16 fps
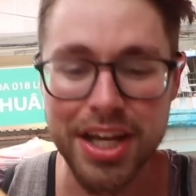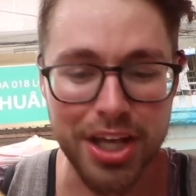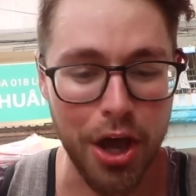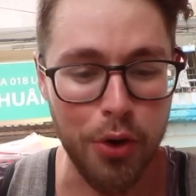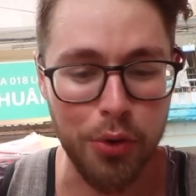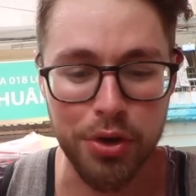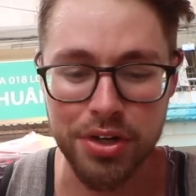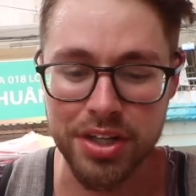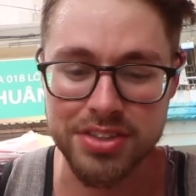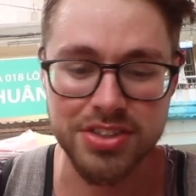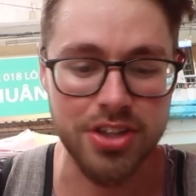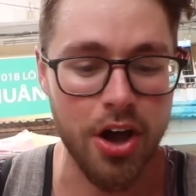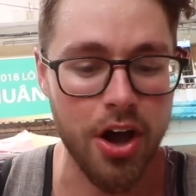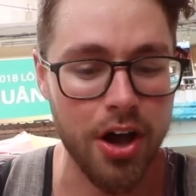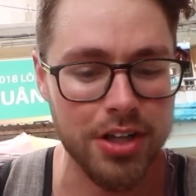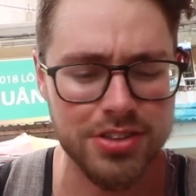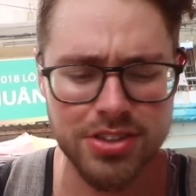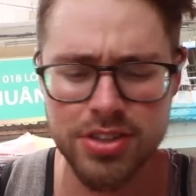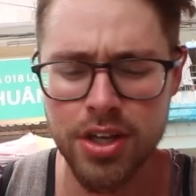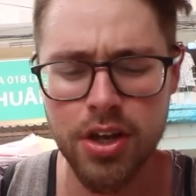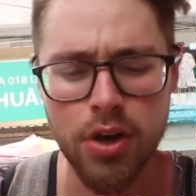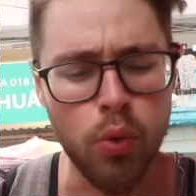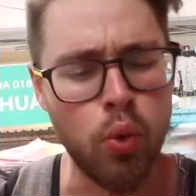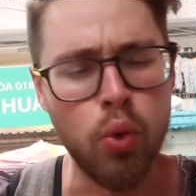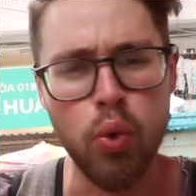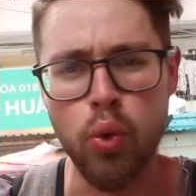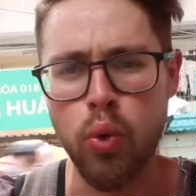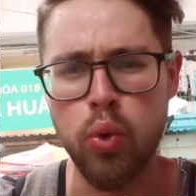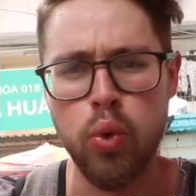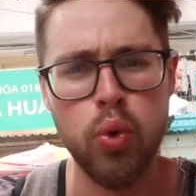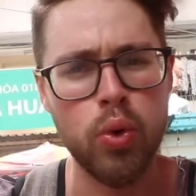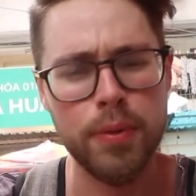coconut sauce. Ooh,
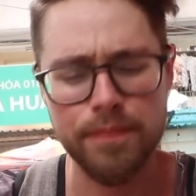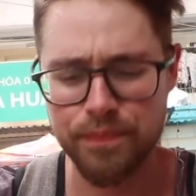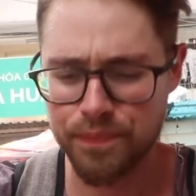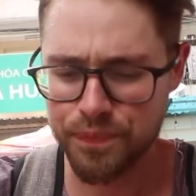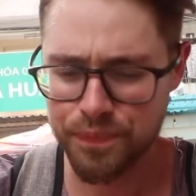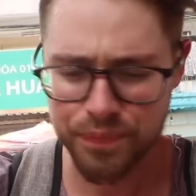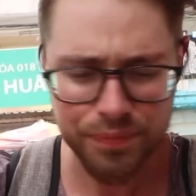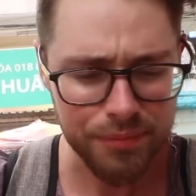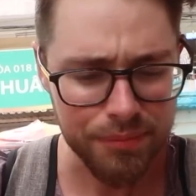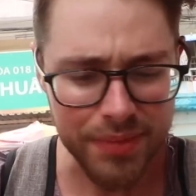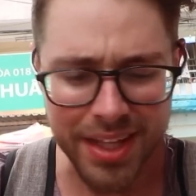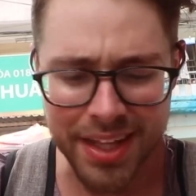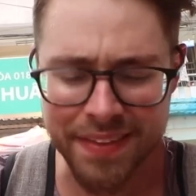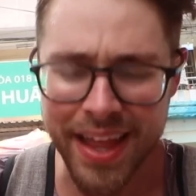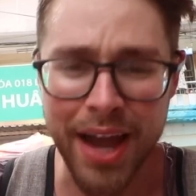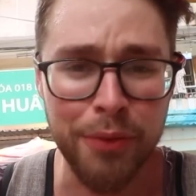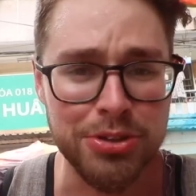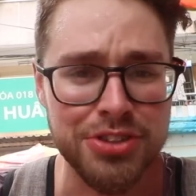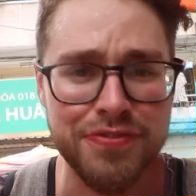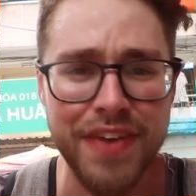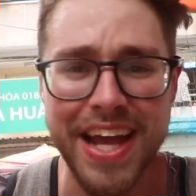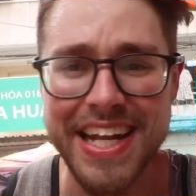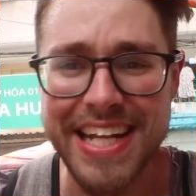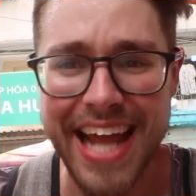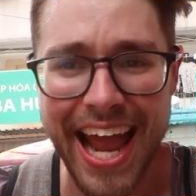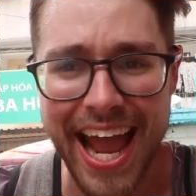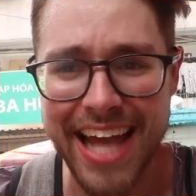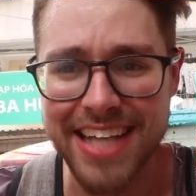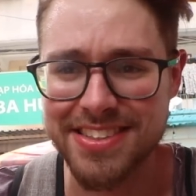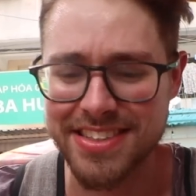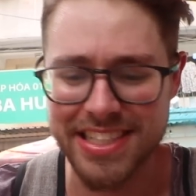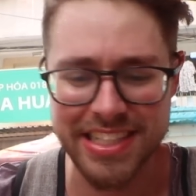that was
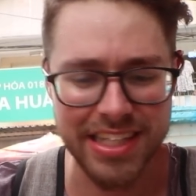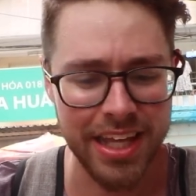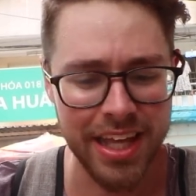fantastic.